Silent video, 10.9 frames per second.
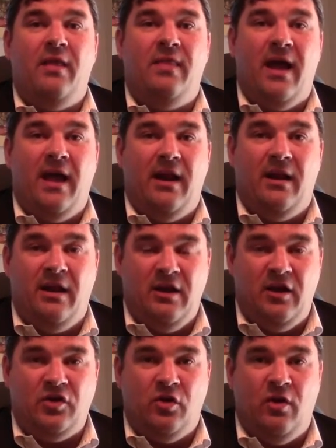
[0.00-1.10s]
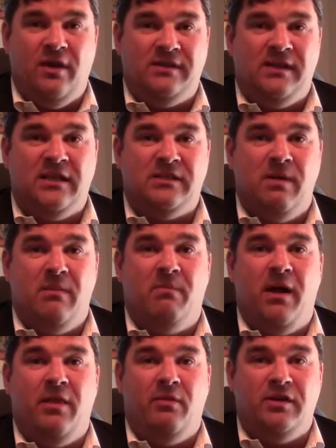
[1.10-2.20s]
that initial assessment
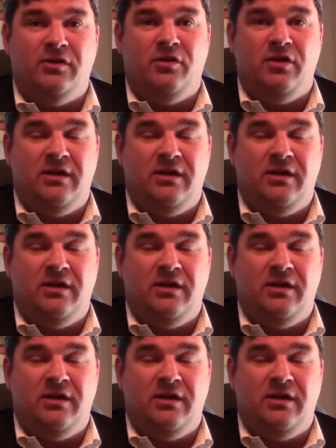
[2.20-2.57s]
by the research